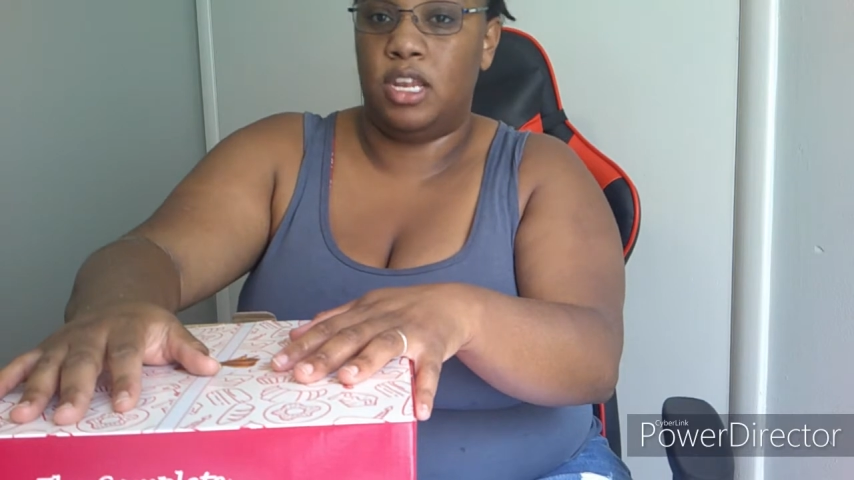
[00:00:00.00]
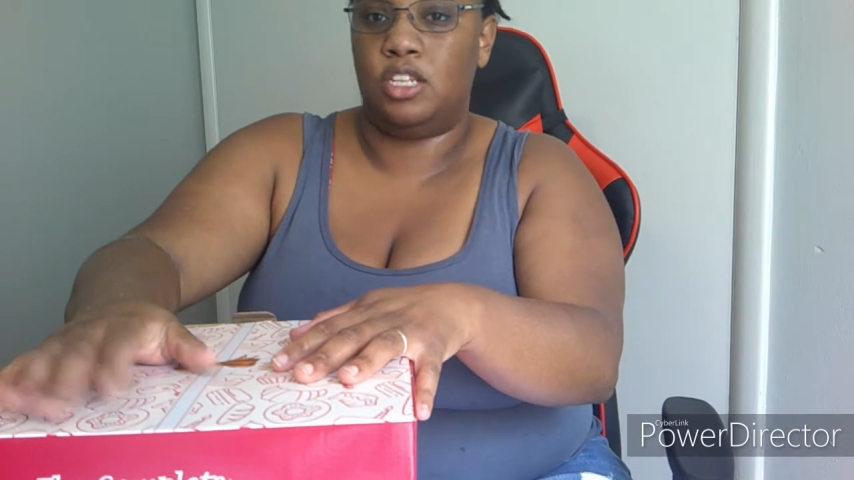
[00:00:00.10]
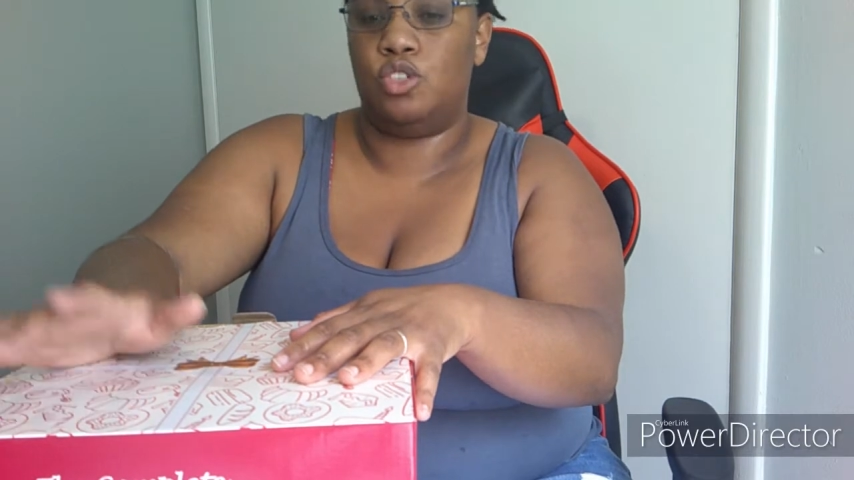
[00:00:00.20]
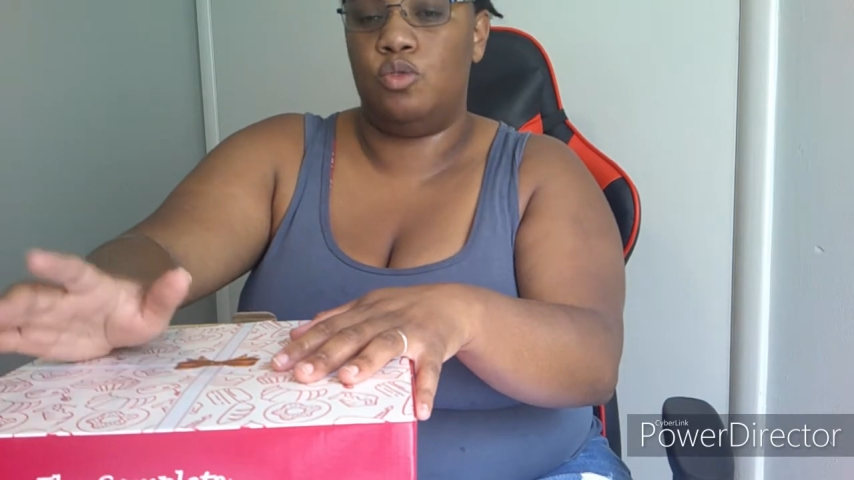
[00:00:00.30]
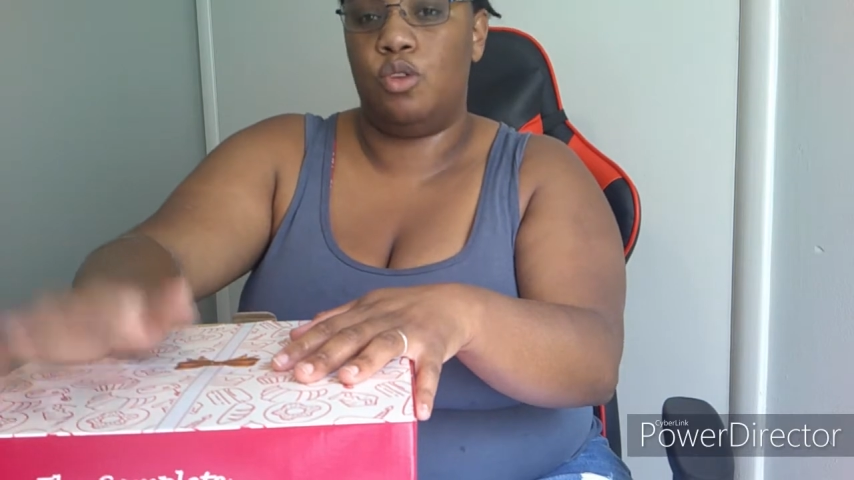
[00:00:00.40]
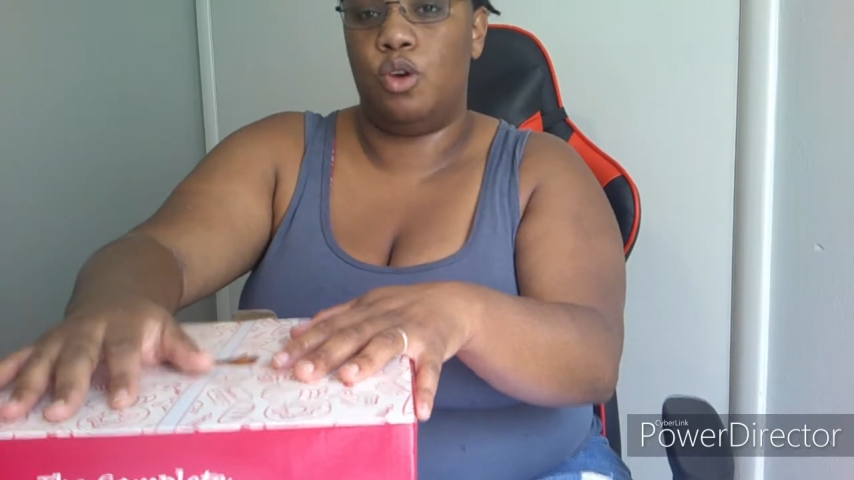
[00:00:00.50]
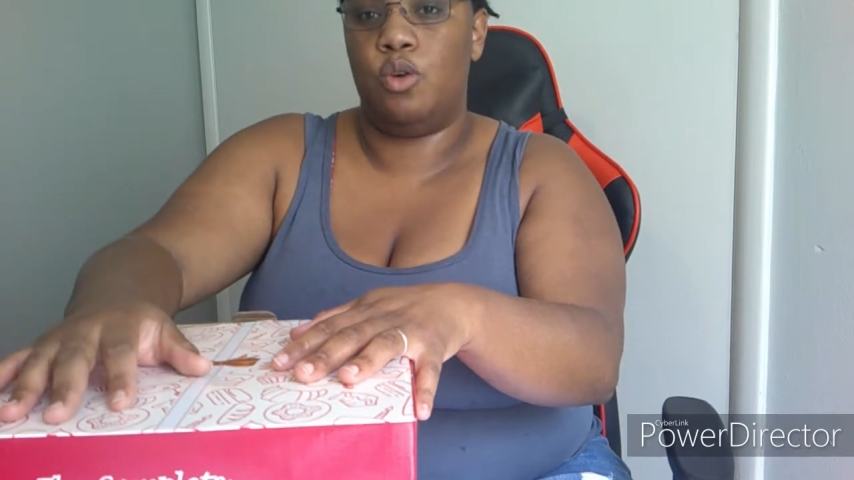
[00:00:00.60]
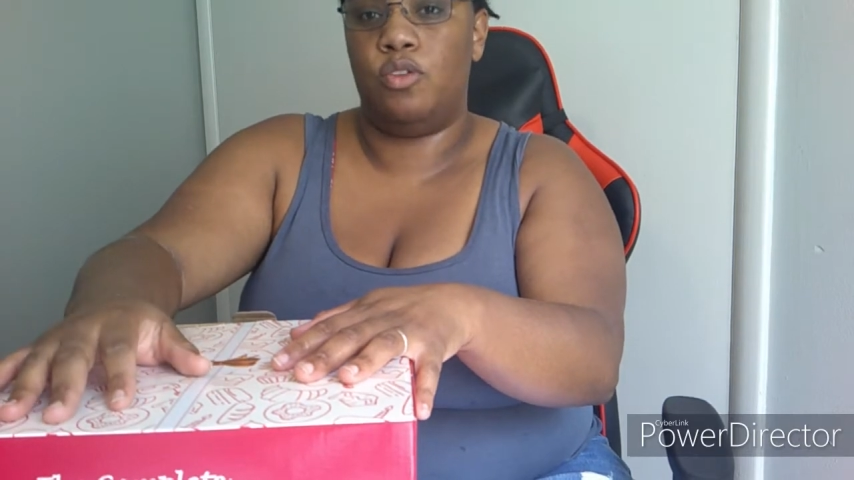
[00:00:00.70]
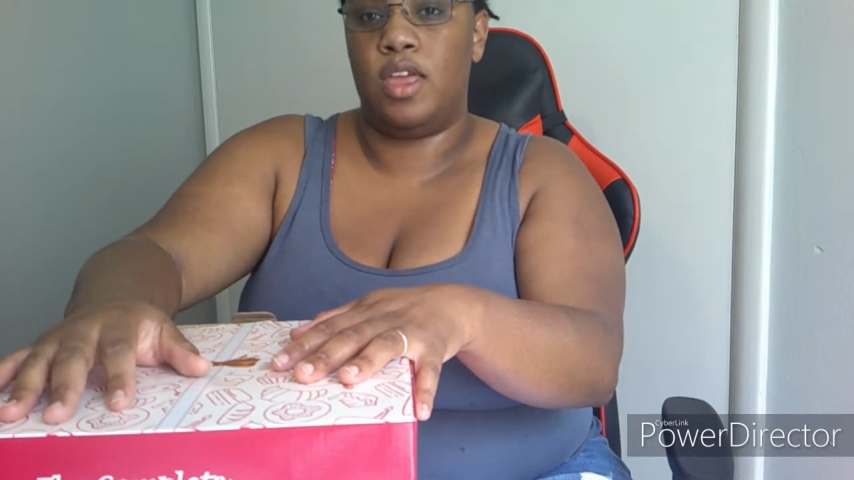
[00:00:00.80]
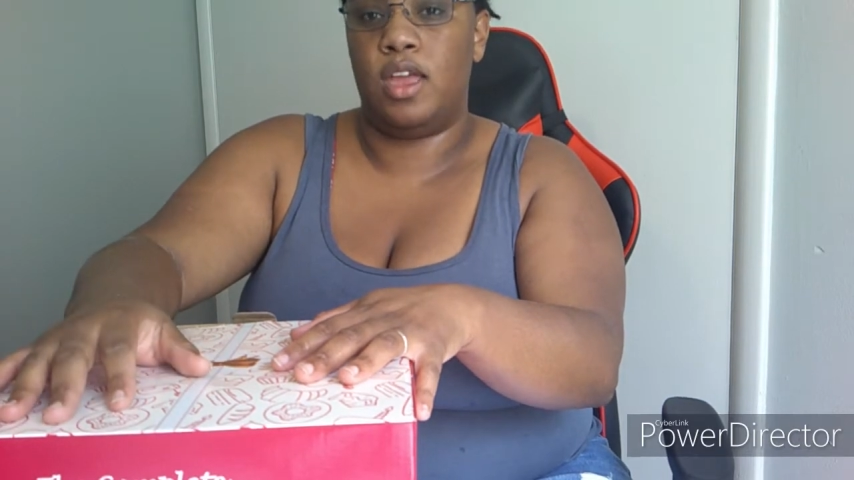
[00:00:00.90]
that you
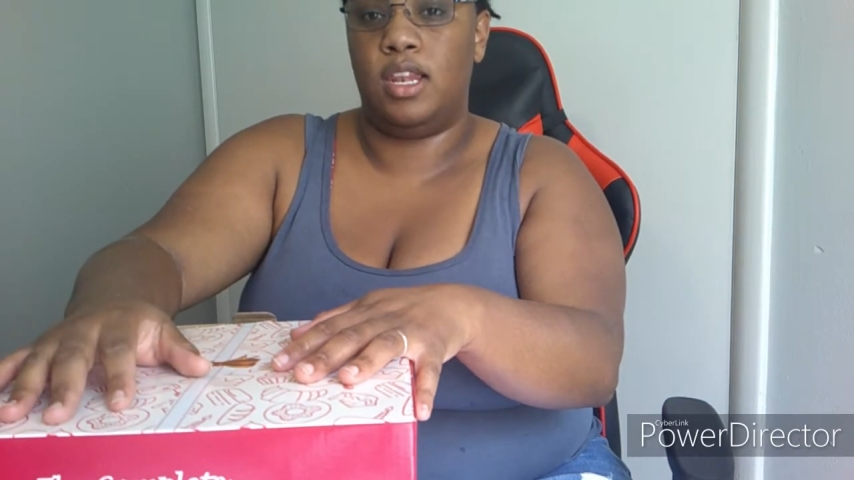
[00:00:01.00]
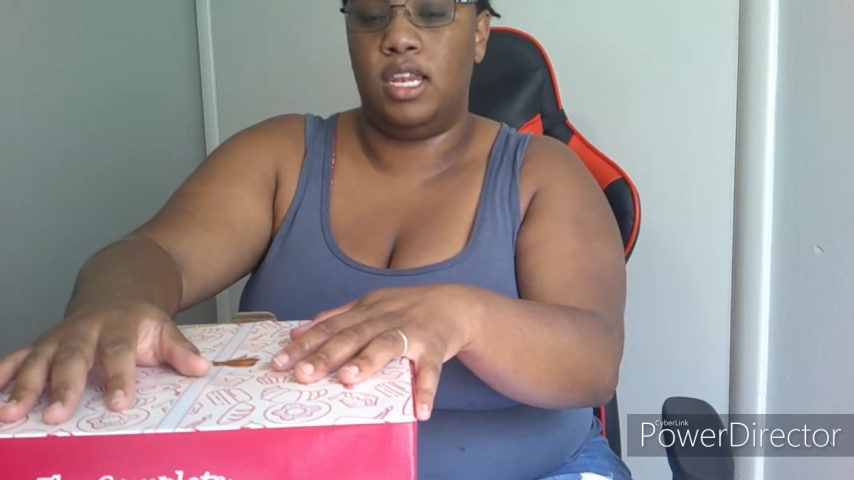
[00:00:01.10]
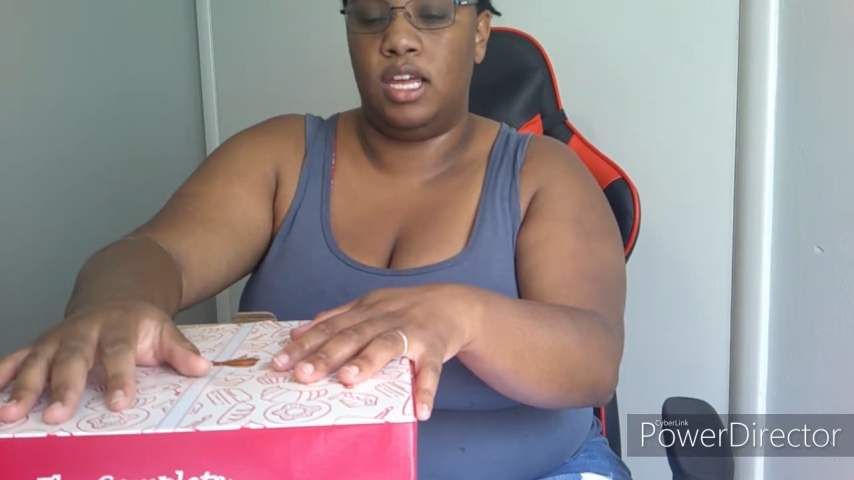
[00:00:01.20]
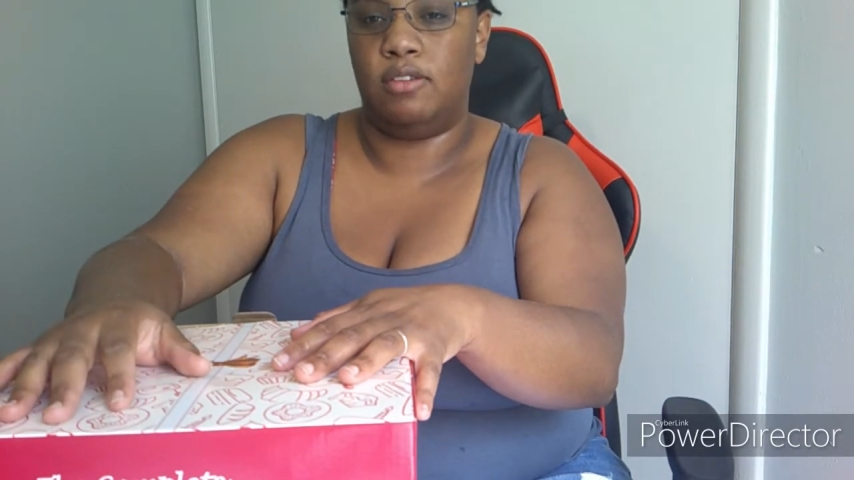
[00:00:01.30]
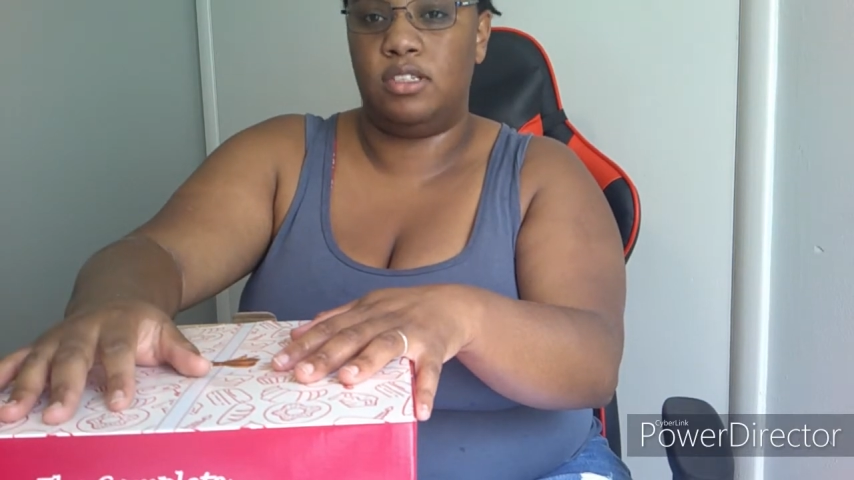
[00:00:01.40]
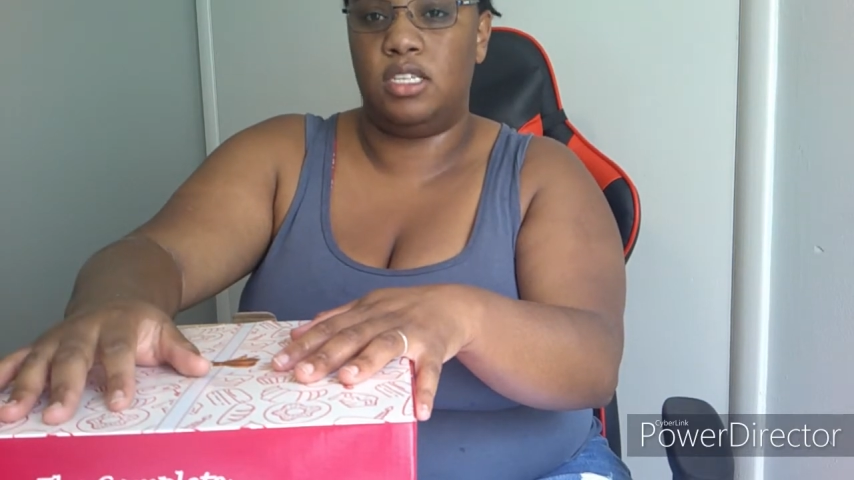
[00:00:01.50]
know that loves